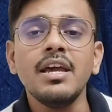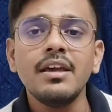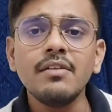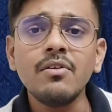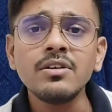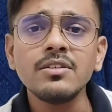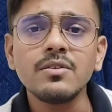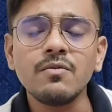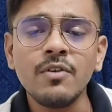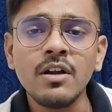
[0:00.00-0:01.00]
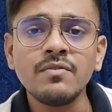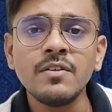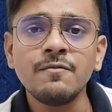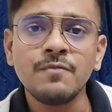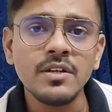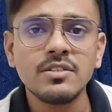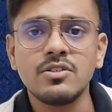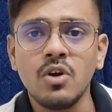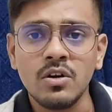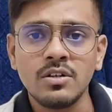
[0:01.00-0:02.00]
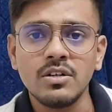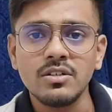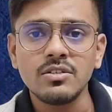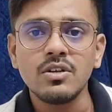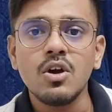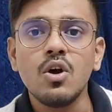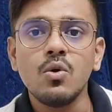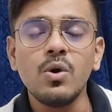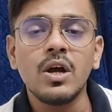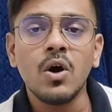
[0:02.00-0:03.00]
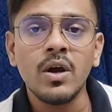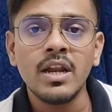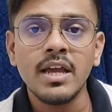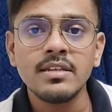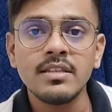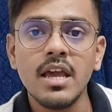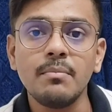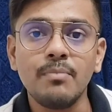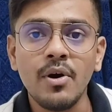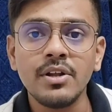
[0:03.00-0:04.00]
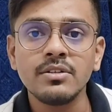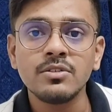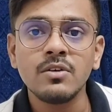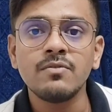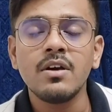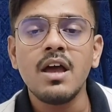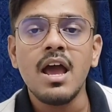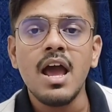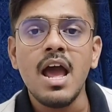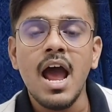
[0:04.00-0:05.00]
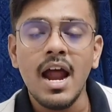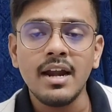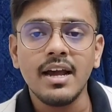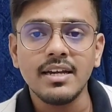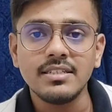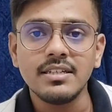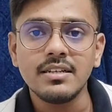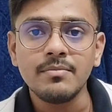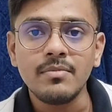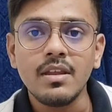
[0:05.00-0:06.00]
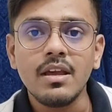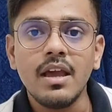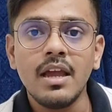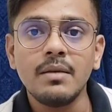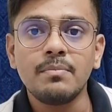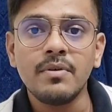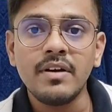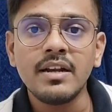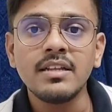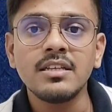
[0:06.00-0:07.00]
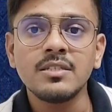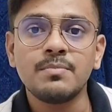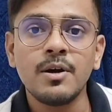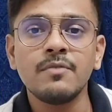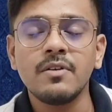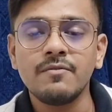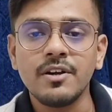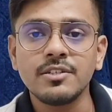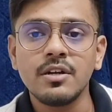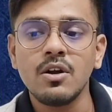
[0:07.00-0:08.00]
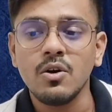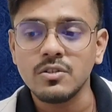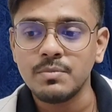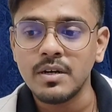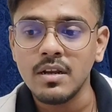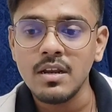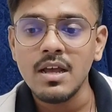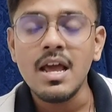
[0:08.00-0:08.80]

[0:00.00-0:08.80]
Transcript: He was one of the first doctors who recognized the importance of hand hygiene in preventing the spread of infection in hospital,